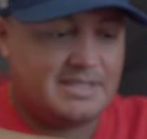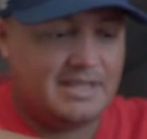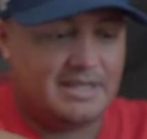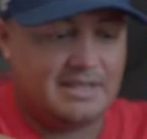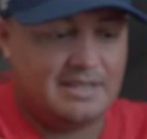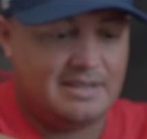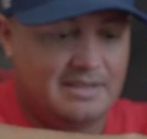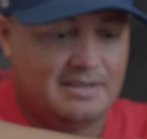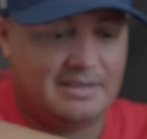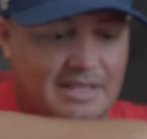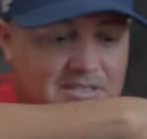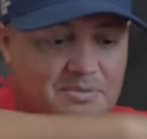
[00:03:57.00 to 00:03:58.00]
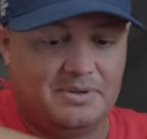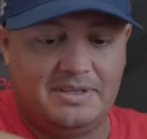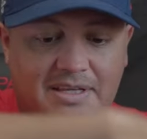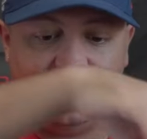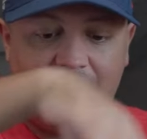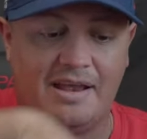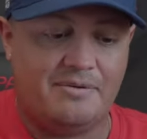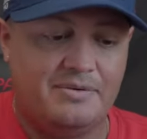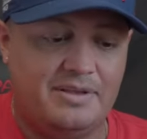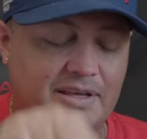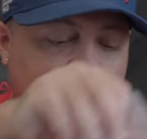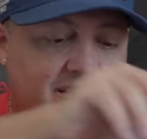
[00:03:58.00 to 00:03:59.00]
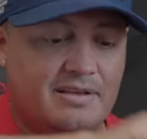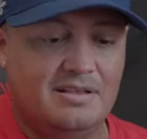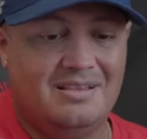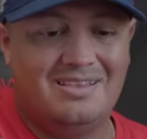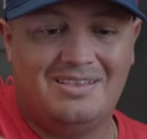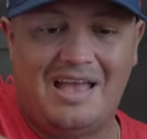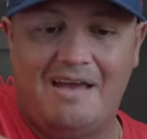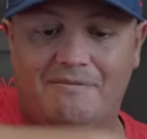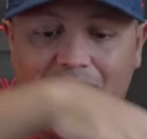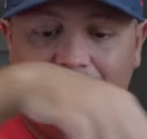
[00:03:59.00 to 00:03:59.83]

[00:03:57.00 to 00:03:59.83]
and that's one thing that I really have